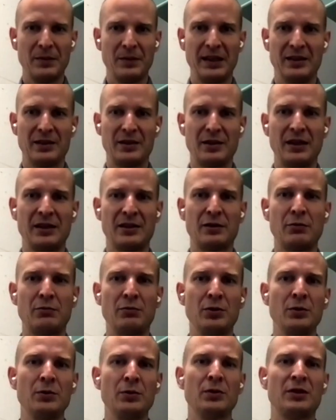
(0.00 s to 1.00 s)
It's it's
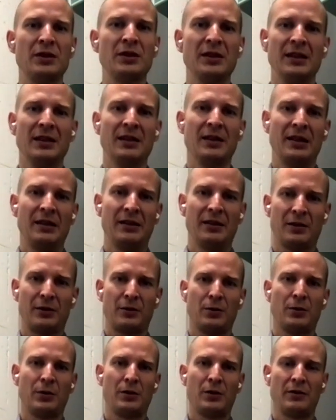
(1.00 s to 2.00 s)
rooted in, in the
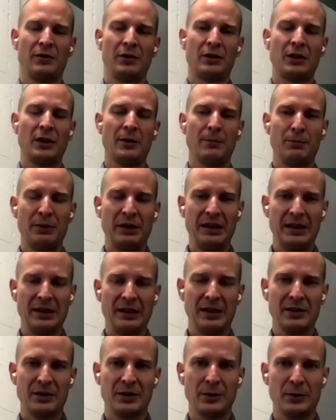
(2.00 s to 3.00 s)
core of the
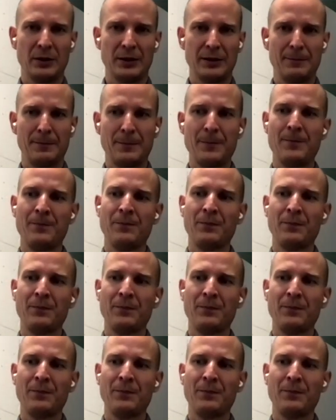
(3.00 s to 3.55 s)
company and so on.